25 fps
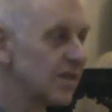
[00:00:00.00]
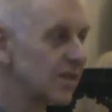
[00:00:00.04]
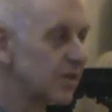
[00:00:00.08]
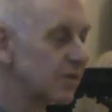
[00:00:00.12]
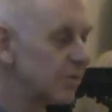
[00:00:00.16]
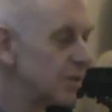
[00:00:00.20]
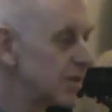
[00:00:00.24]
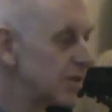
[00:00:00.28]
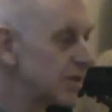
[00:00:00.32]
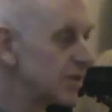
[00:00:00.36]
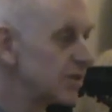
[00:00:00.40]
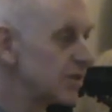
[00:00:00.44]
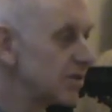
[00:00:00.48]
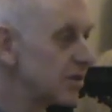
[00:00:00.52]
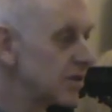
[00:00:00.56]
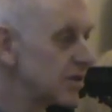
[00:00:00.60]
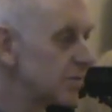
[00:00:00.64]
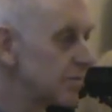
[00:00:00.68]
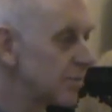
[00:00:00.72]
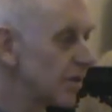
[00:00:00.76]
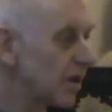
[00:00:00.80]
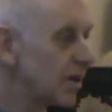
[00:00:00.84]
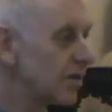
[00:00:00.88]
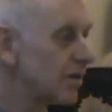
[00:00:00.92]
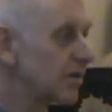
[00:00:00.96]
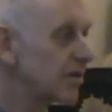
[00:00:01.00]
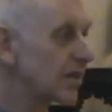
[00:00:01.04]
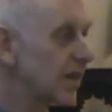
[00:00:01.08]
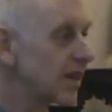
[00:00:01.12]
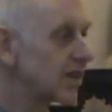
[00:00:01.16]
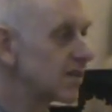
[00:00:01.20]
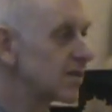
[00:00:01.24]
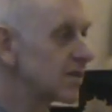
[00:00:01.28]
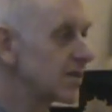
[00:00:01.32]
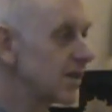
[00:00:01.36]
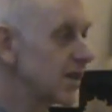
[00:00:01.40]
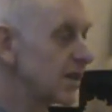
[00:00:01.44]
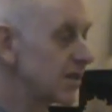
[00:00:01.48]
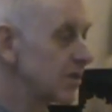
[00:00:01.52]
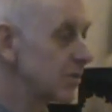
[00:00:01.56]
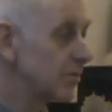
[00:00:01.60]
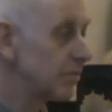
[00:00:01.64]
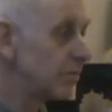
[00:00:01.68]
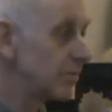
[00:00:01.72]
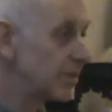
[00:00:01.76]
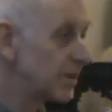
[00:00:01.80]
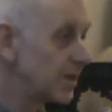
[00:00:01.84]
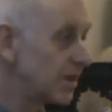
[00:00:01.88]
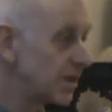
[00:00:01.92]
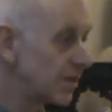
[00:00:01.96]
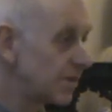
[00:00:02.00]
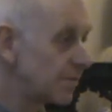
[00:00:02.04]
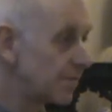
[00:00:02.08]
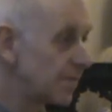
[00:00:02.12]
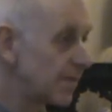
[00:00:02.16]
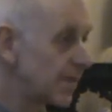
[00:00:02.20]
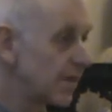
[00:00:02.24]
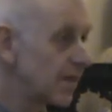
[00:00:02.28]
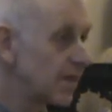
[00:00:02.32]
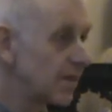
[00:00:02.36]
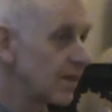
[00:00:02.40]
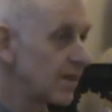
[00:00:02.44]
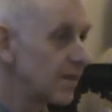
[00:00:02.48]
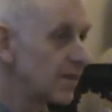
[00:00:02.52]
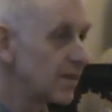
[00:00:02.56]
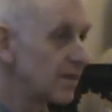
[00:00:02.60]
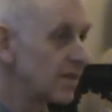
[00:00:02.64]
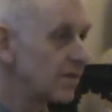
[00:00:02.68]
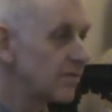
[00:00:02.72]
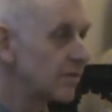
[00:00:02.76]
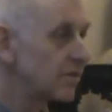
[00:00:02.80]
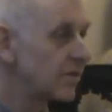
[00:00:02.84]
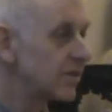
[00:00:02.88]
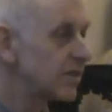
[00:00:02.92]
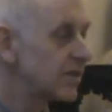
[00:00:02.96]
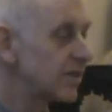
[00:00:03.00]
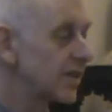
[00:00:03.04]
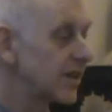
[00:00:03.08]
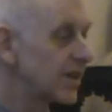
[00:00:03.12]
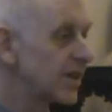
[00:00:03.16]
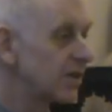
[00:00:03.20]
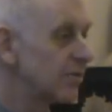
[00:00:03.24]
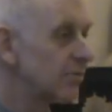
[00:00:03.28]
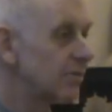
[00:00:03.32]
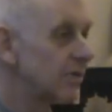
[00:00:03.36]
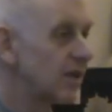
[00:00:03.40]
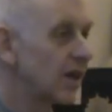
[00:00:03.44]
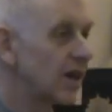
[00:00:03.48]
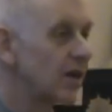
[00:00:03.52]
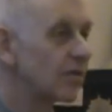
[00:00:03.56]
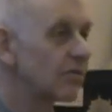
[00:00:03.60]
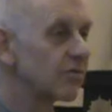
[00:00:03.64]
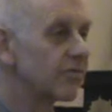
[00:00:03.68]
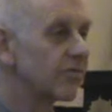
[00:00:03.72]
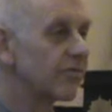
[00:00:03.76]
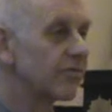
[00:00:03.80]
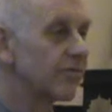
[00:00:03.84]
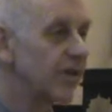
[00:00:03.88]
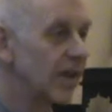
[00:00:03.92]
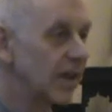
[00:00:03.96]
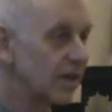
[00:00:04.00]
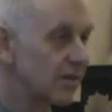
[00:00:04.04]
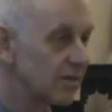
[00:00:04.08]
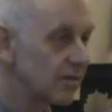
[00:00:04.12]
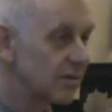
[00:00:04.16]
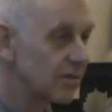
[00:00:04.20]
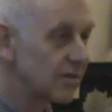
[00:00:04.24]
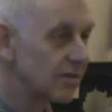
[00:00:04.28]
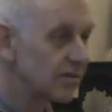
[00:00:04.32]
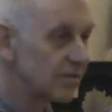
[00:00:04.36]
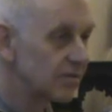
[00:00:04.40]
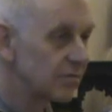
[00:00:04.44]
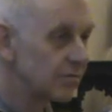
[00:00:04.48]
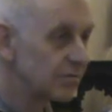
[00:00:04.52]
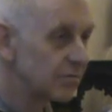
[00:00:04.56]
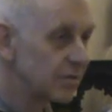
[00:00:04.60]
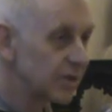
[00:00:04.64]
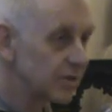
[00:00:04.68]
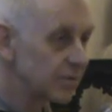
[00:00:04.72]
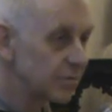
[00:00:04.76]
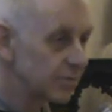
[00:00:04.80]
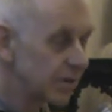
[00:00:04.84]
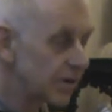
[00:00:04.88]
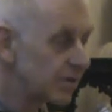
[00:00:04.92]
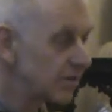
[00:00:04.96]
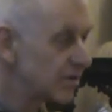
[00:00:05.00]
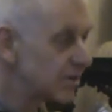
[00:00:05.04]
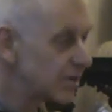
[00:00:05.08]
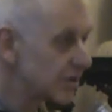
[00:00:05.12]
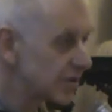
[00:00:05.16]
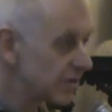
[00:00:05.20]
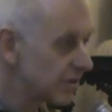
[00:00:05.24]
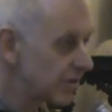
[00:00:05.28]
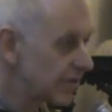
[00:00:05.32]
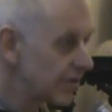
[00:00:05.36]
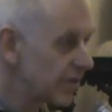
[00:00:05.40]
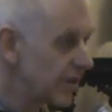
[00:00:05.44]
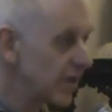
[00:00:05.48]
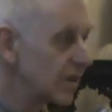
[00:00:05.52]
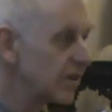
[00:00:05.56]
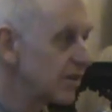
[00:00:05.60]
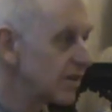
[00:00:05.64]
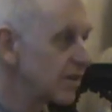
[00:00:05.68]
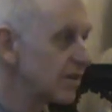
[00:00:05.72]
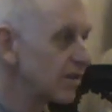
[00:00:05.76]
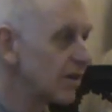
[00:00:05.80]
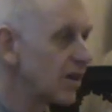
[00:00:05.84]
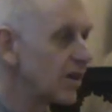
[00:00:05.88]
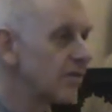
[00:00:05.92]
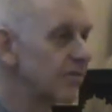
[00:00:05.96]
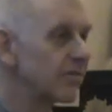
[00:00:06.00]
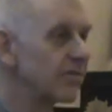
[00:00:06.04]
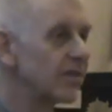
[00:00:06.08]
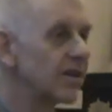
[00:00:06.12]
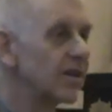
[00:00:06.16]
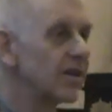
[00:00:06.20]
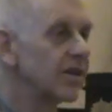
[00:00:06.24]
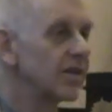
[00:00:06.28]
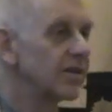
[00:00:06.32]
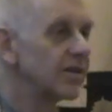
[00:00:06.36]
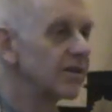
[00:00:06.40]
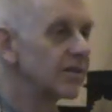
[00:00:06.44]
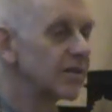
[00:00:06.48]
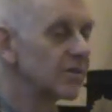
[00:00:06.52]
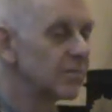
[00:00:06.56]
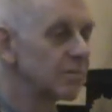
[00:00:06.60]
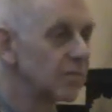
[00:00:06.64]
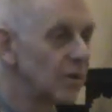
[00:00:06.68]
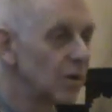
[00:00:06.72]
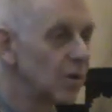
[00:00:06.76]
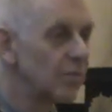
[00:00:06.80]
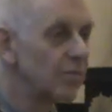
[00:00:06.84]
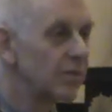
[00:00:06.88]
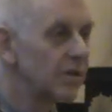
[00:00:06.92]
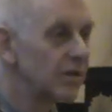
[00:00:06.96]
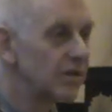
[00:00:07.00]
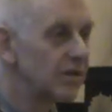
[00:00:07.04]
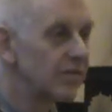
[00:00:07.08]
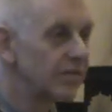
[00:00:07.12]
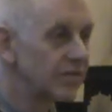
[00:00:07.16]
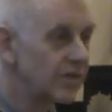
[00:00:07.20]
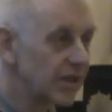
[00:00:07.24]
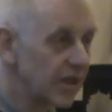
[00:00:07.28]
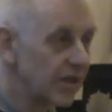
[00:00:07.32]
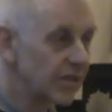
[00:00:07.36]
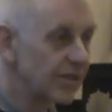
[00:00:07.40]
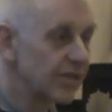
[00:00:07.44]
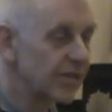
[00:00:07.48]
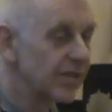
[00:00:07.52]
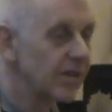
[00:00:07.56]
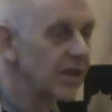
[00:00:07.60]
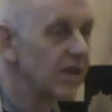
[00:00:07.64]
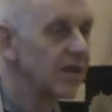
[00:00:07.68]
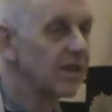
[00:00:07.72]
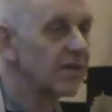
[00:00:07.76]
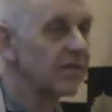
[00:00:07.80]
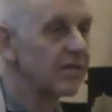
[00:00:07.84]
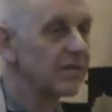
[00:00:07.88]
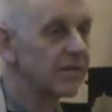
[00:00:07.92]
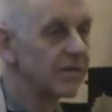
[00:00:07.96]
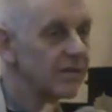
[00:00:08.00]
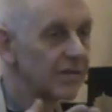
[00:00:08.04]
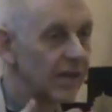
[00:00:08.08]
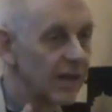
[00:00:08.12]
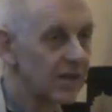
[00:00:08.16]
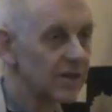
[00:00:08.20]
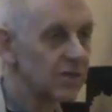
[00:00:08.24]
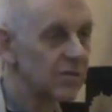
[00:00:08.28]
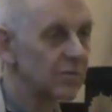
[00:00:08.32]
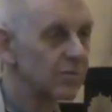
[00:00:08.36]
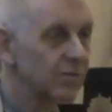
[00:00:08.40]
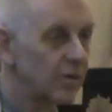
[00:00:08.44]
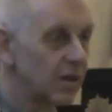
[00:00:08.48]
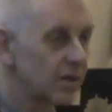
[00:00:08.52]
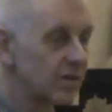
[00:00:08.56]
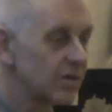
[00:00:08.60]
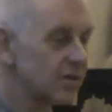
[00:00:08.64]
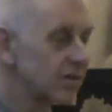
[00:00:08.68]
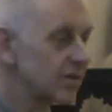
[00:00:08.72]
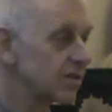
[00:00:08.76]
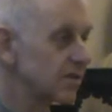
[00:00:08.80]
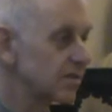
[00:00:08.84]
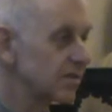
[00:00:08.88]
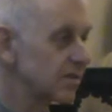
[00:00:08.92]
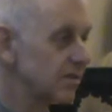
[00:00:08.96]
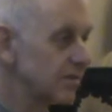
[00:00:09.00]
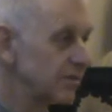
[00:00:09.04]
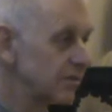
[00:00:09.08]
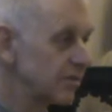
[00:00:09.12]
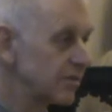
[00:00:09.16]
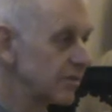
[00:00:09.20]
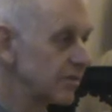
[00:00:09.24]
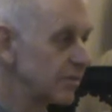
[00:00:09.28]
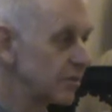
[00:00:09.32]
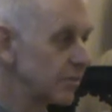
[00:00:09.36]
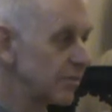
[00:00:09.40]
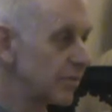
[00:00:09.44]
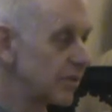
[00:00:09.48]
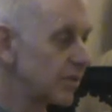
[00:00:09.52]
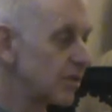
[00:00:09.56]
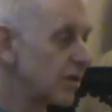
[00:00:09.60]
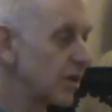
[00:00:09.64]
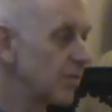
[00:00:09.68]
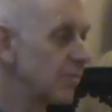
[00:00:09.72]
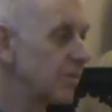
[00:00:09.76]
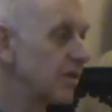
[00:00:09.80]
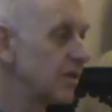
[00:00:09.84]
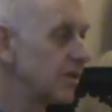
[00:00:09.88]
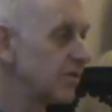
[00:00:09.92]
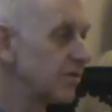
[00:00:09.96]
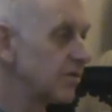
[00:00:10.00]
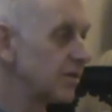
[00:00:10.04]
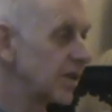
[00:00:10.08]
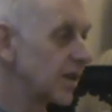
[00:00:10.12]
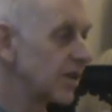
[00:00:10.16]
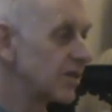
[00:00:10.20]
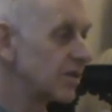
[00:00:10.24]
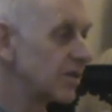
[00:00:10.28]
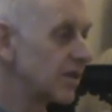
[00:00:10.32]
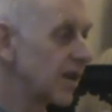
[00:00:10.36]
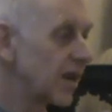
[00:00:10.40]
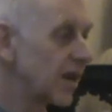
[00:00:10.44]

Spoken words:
quits his body, that state of being he will attain without fail. What one is thinking of at the moment of death, that's what will become in your next